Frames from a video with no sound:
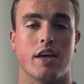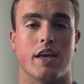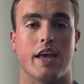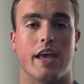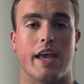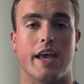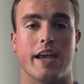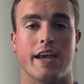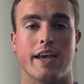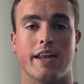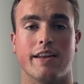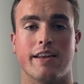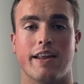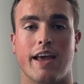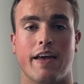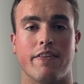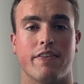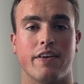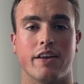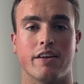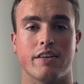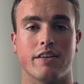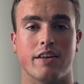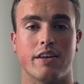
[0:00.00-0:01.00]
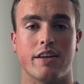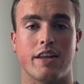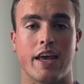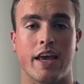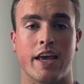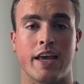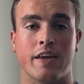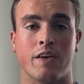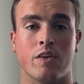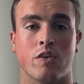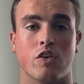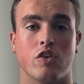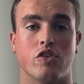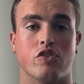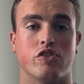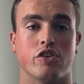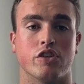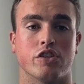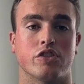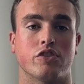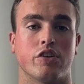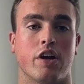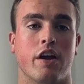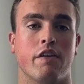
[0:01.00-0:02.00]
And at the end of the day,
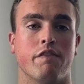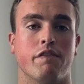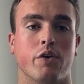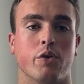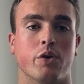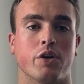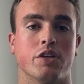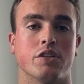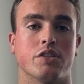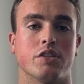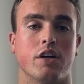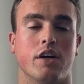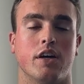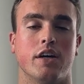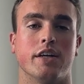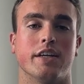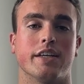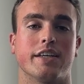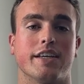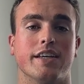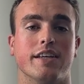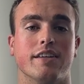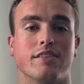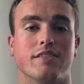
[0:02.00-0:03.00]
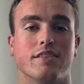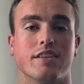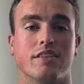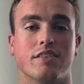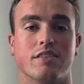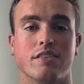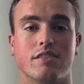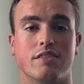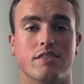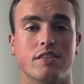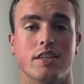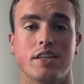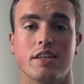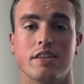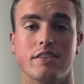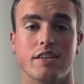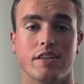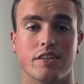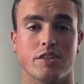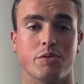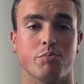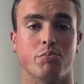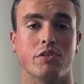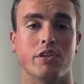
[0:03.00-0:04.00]
just try and focus on consistency and
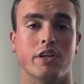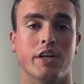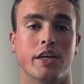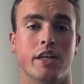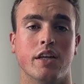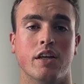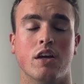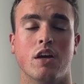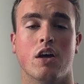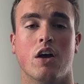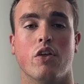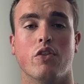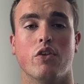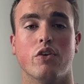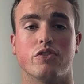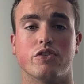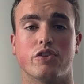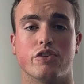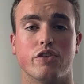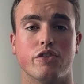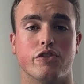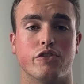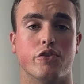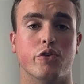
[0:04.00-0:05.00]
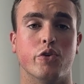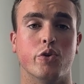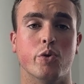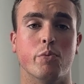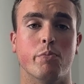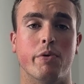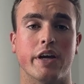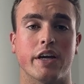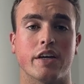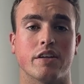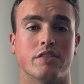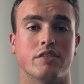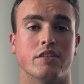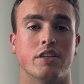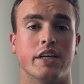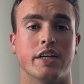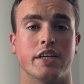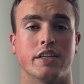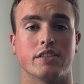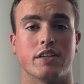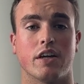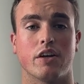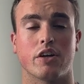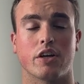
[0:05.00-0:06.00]
discipline. Those are the 2 biggest
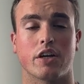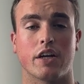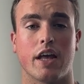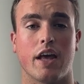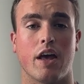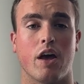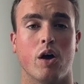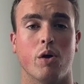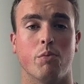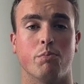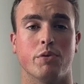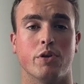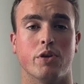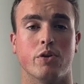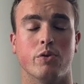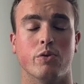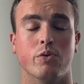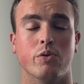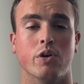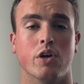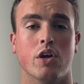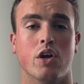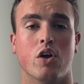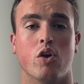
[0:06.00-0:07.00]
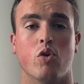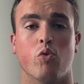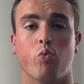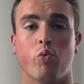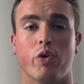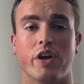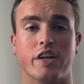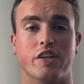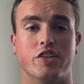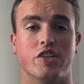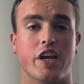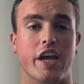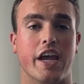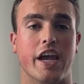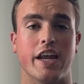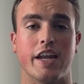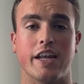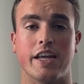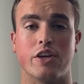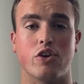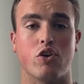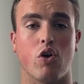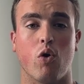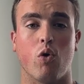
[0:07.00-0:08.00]
things that are gonna help you reach
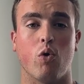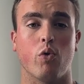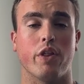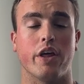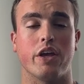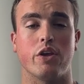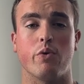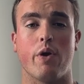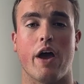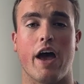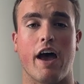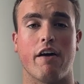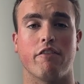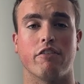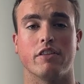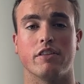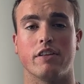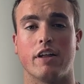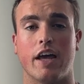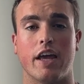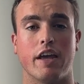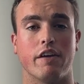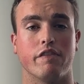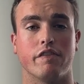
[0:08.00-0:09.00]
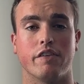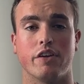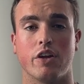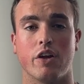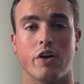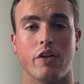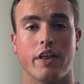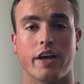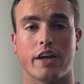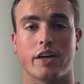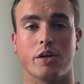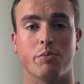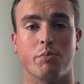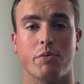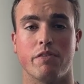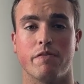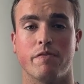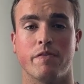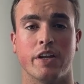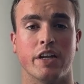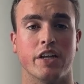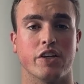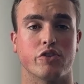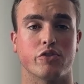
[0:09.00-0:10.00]
any goal that you have in life. You know, that could be
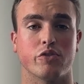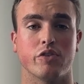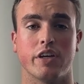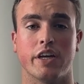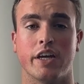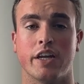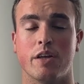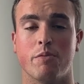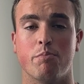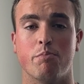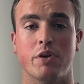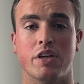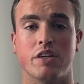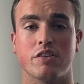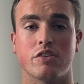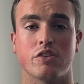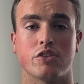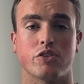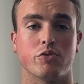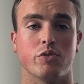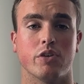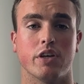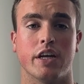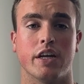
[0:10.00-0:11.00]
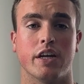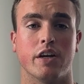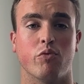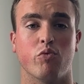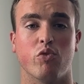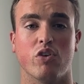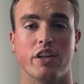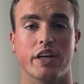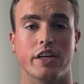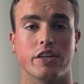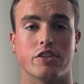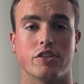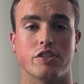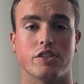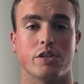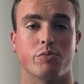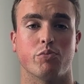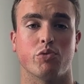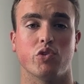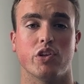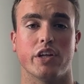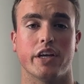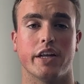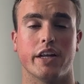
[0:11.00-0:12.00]
fitness related, business related, relationship
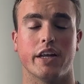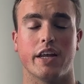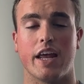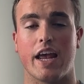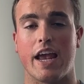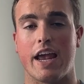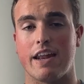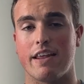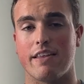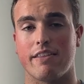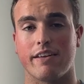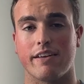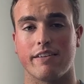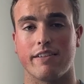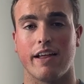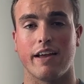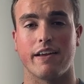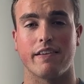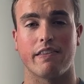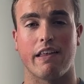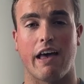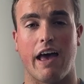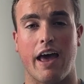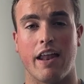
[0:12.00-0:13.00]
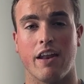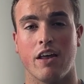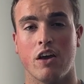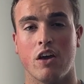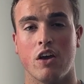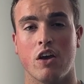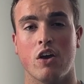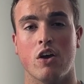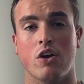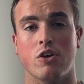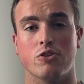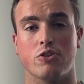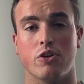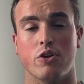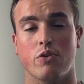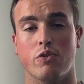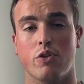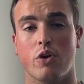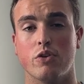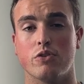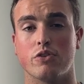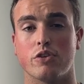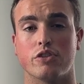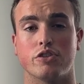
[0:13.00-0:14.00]
related, anything like that. So
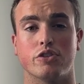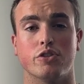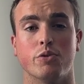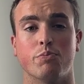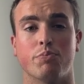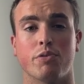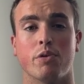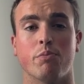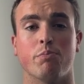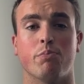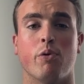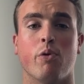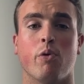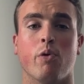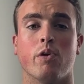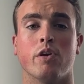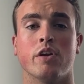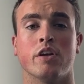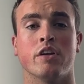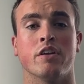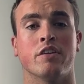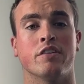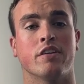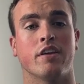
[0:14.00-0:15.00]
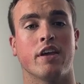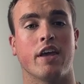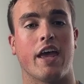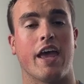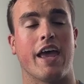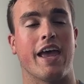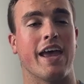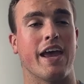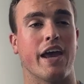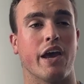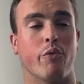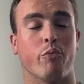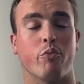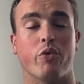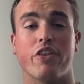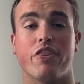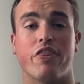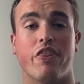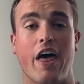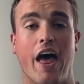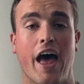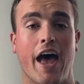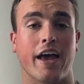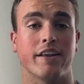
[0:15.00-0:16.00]
those are super important. And with
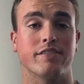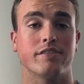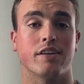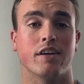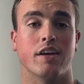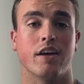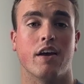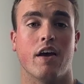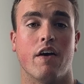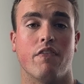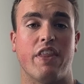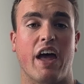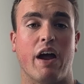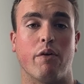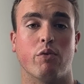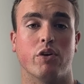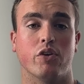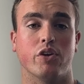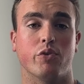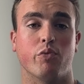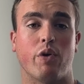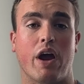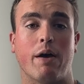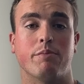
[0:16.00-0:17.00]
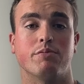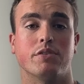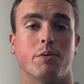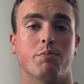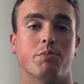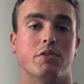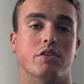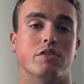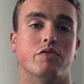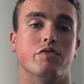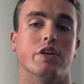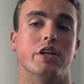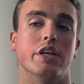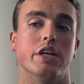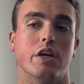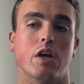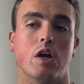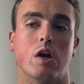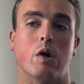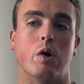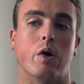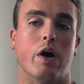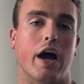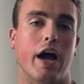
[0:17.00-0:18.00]
that, that really wraps up this
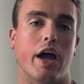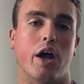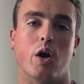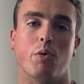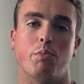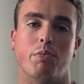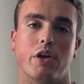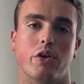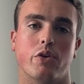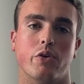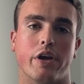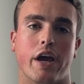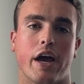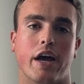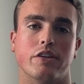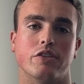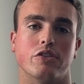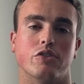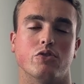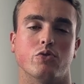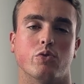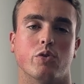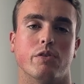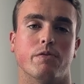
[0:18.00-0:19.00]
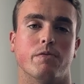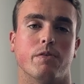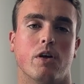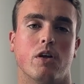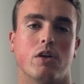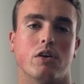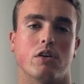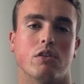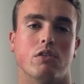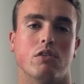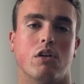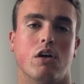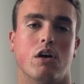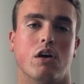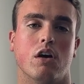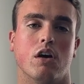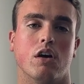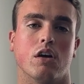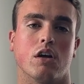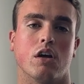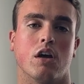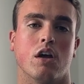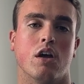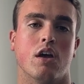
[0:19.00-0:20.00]
video. I hope that you guys enjoyed following
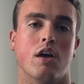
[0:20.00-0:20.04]
along.